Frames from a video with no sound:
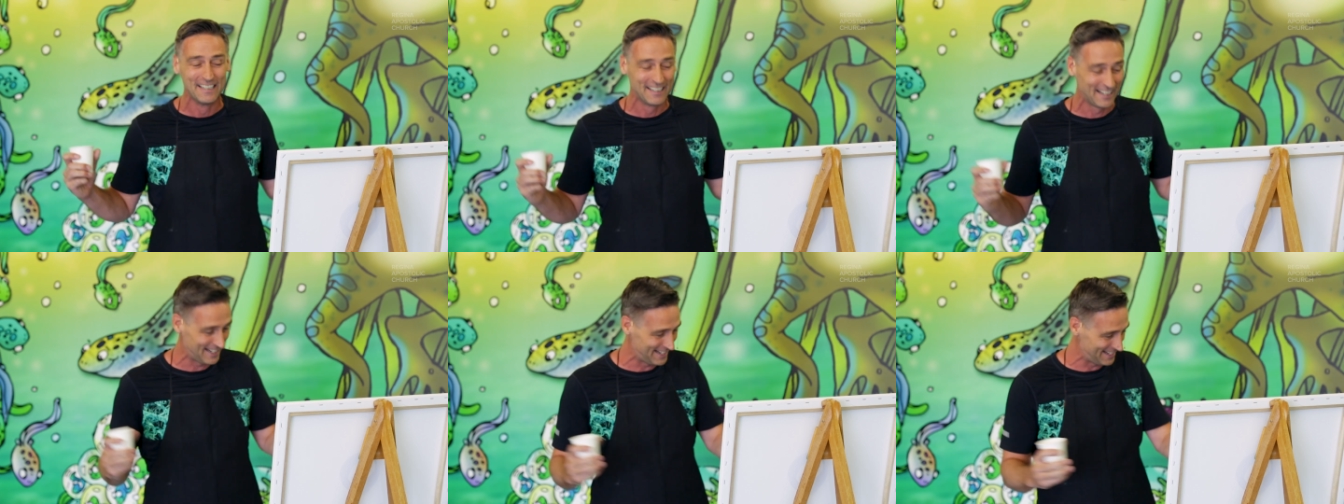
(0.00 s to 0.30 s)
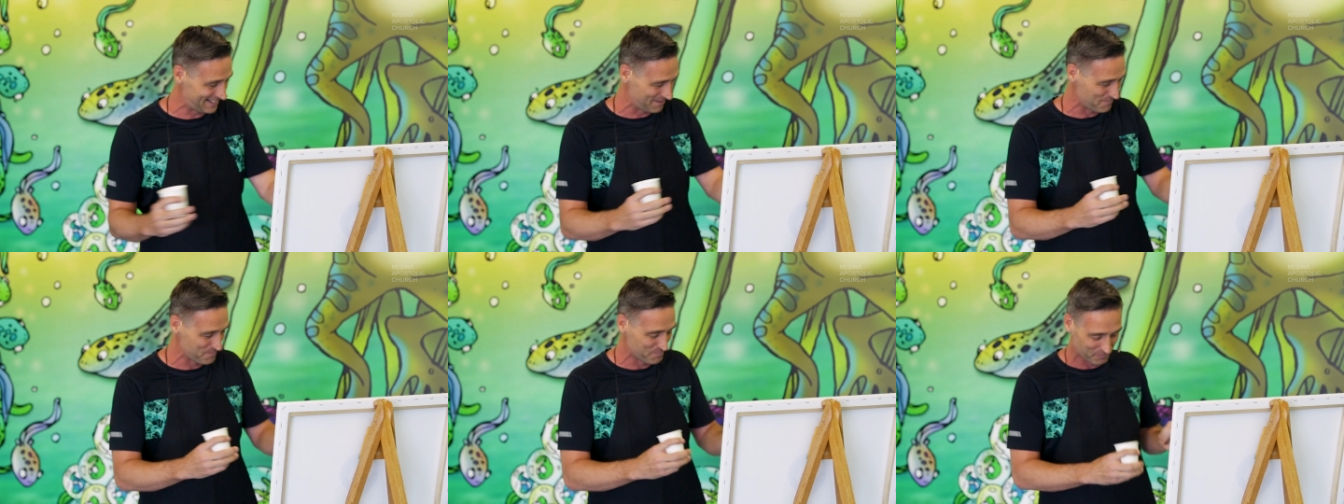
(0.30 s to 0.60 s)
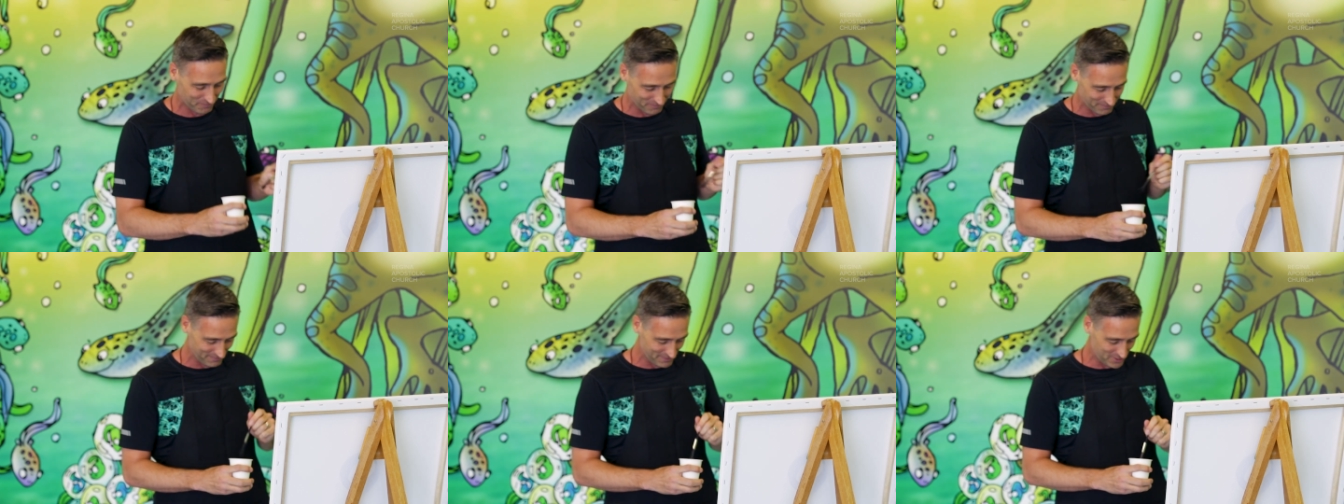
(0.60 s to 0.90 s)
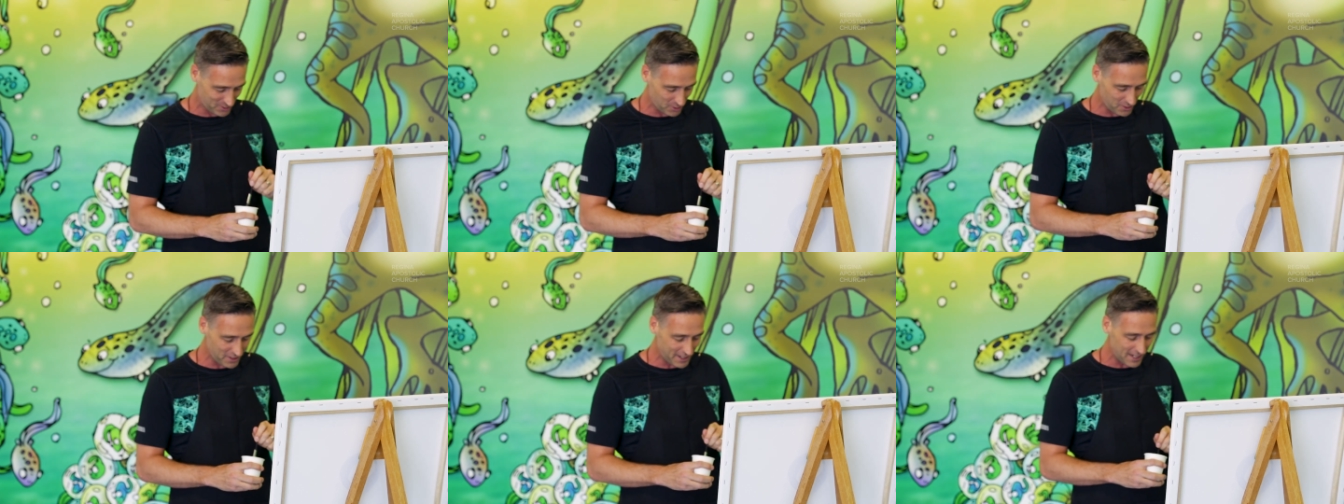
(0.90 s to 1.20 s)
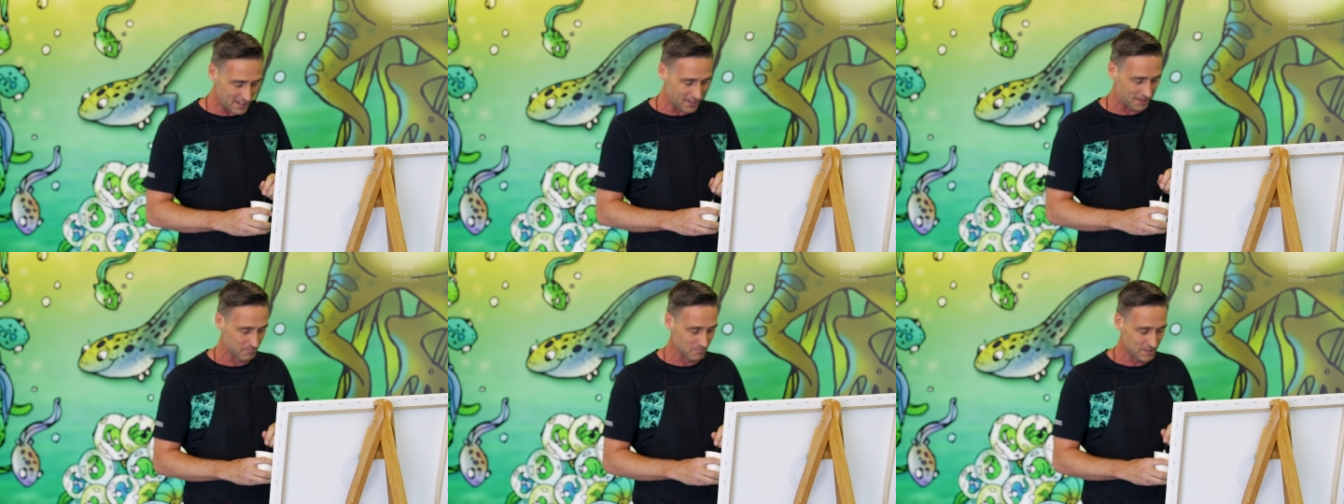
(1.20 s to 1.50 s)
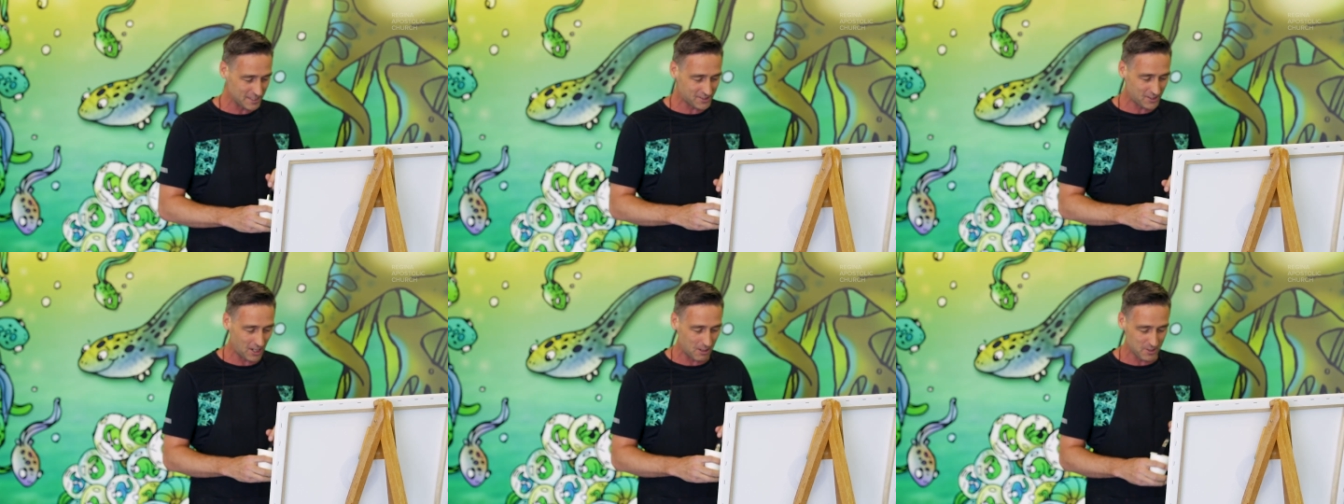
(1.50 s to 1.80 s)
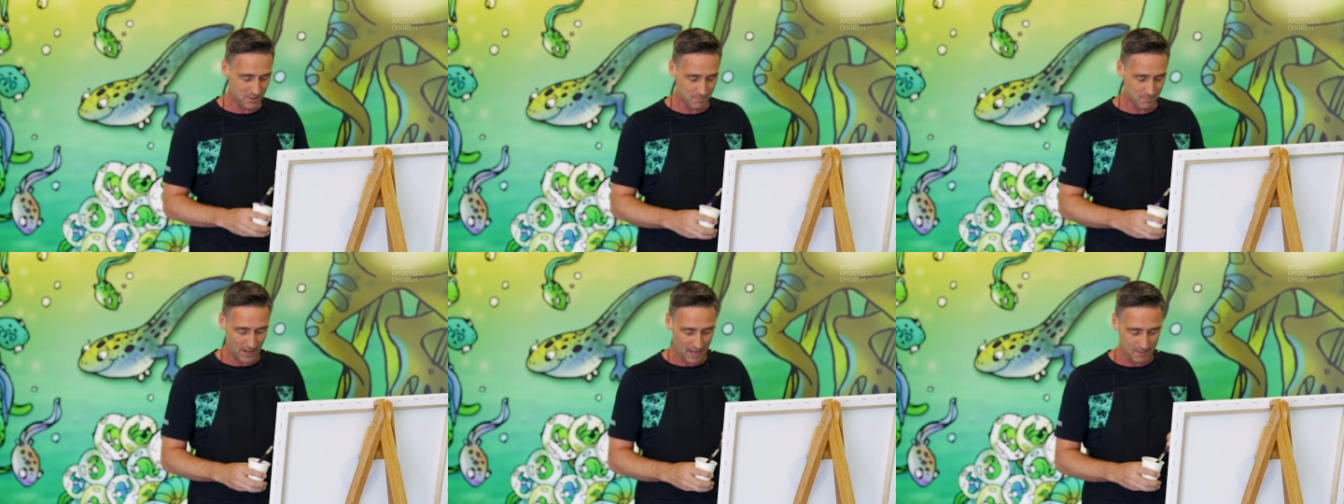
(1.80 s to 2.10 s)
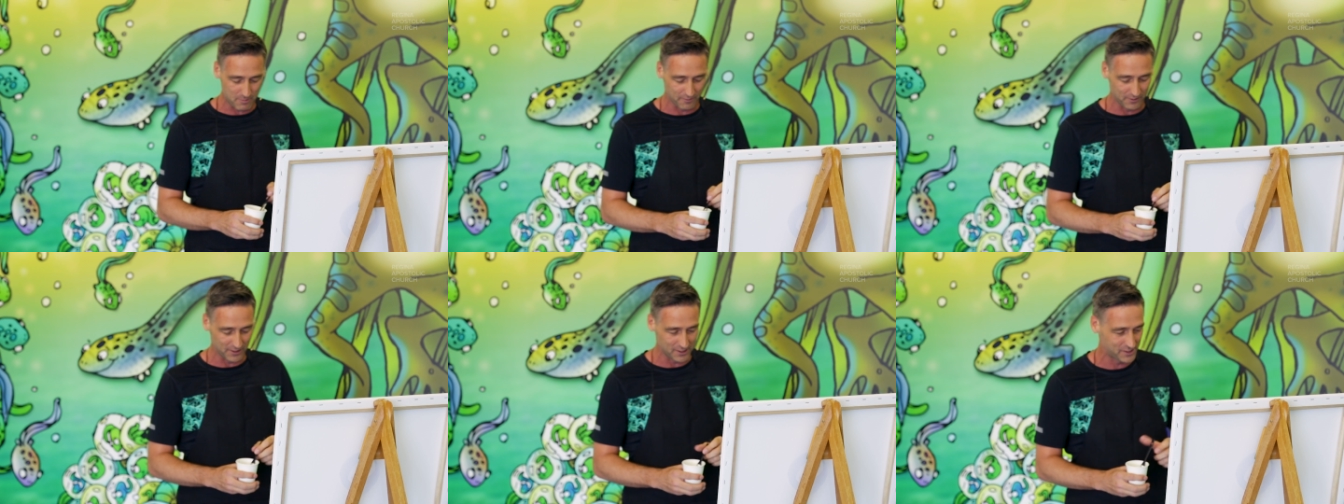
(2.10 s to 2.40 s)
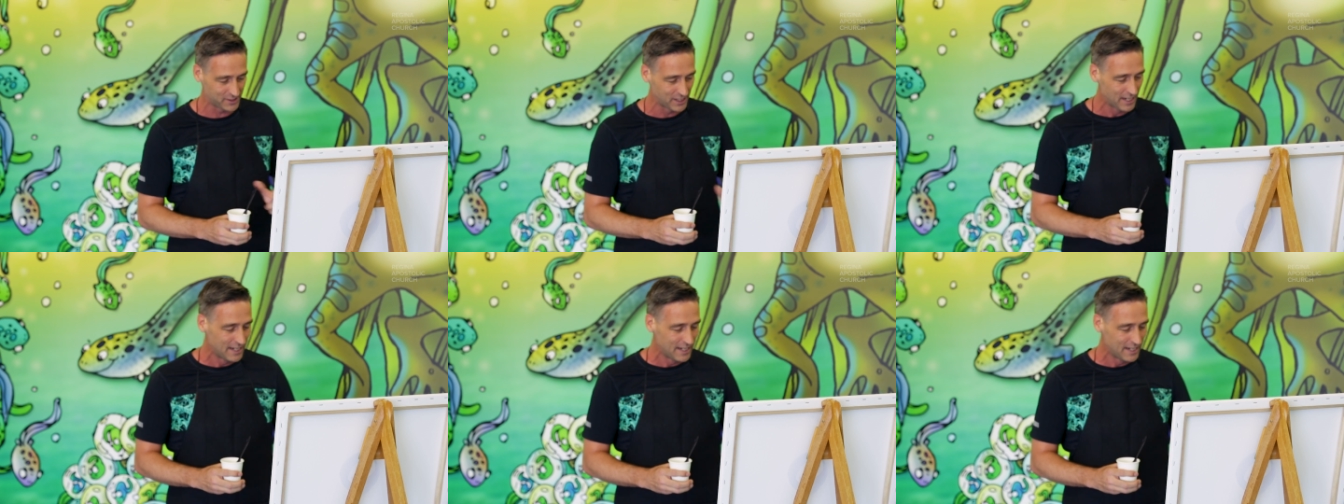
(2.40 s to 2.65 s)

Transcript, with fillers: Uh, so, here, let's start with a Bible verse.